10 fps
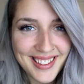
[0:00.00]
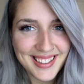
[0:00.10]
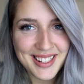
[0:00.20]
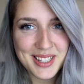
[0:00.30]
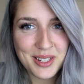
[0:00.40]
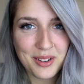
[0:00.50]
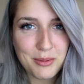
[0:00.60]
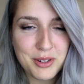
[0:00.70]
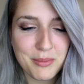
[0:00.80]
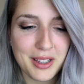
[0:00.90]
The
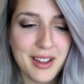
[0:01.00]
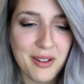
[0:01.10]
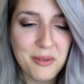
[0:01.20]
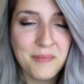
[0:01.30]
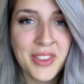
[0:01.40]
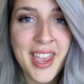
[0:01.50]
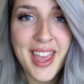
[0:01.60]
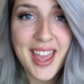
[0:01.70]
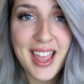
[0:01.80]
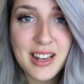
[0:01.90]
description below.
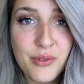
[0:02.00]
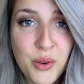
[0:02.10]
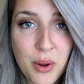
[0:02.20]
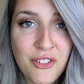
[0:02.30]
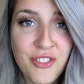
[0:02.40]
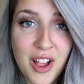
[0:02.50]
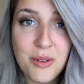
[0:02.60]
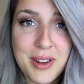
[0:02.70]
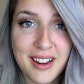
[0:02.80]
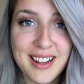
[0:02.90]
And if you want to
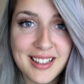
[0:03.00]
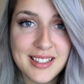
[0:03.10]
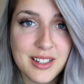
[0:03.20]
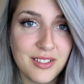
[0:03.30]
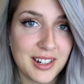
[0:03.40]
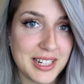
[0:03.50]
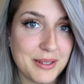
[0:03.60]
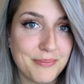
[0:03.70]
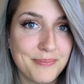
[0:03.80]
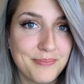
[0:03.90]
follow me on
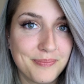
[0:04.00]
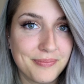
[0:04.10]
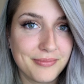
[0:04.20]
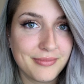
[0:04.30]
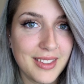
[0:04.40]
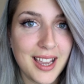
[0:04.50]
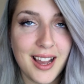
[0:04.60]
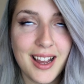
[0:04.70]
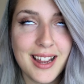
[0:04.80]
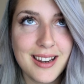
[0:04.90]
Instagram,
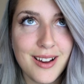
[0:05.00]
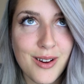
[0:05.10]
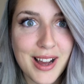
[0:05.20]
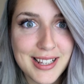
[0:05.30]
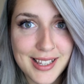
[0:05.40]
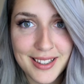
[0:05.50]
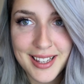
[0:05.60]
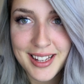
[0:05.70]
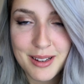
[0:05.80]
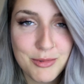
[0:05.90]
I know I sound
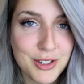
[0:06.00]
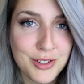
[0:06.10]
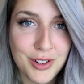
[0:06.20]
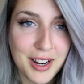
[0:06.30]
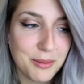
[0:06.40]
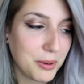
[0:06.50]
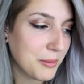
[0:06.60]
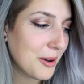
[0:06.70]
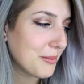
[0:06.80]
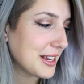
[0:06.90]
like I'm just trying to
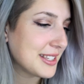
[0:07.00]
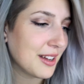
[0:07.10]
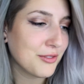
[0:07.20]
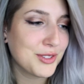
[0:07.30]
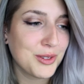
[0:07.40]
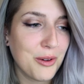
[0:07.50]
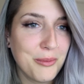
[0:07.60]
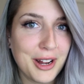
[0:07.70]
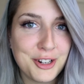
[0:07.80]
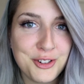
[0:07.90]
promote myself so
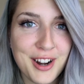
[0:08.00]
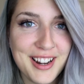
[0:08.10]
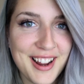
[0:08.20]
much right